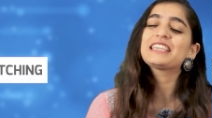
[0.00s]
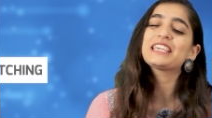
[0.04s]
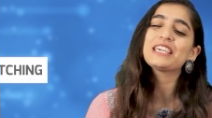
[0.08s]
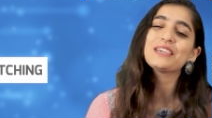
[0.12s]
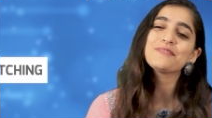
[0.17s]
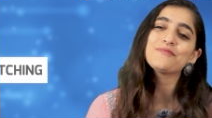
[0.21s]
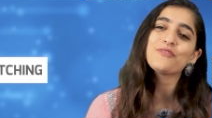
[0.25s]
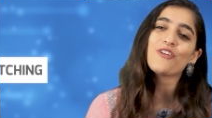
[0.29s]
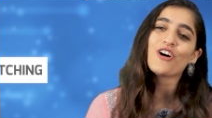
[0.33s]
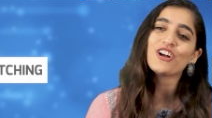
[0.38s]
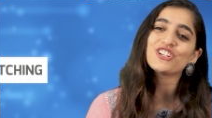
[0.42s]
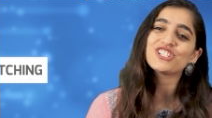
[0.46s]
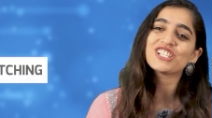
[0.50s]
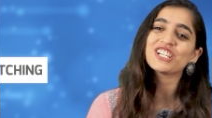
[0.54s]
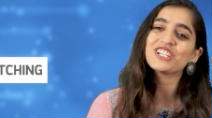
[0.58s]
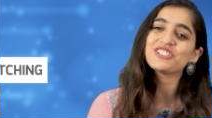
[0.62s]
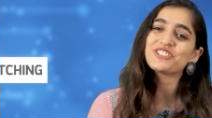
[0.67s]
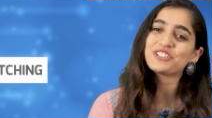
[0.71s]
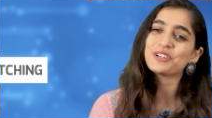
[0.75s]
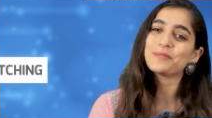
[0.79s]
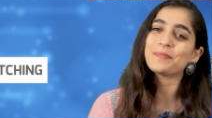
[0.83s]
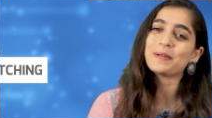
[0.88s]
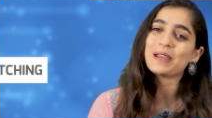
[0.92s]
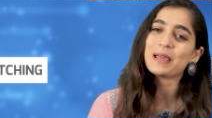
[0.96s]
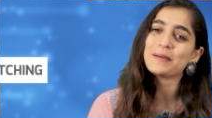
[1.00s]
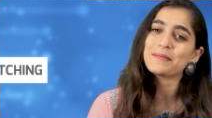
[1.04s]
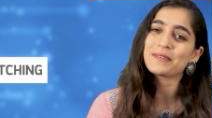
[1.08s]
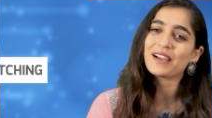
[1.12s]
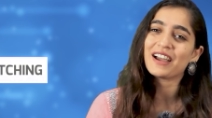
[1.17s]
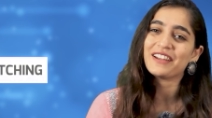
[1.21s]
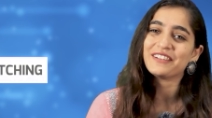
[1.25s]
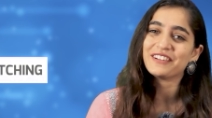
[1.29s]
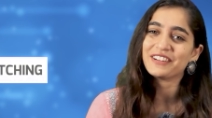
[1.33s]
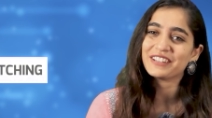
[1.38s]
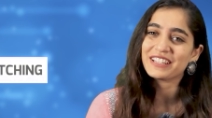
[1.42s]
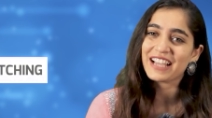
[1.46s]
Keep watching Triple M
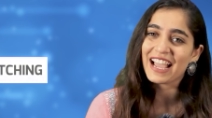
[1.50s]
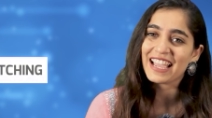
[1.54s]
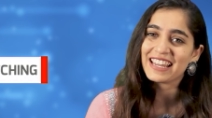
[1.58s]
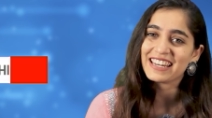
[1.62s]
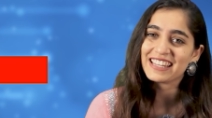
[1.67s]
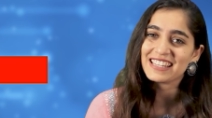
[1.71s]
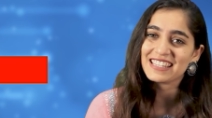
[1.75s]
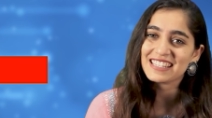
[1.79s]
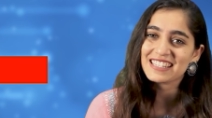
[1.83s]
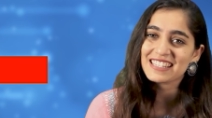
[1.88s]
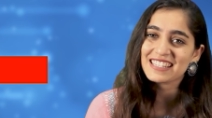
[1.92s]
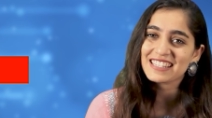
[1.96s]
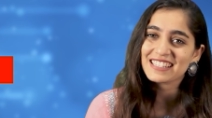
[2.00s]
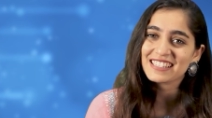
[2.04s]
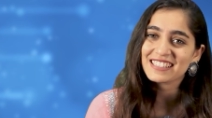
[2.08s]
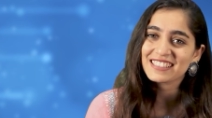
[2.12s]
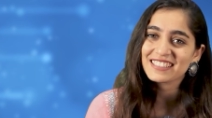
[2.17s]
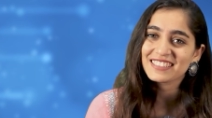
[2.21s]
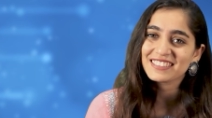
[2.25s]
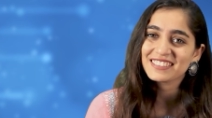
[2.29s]
Career Guidance.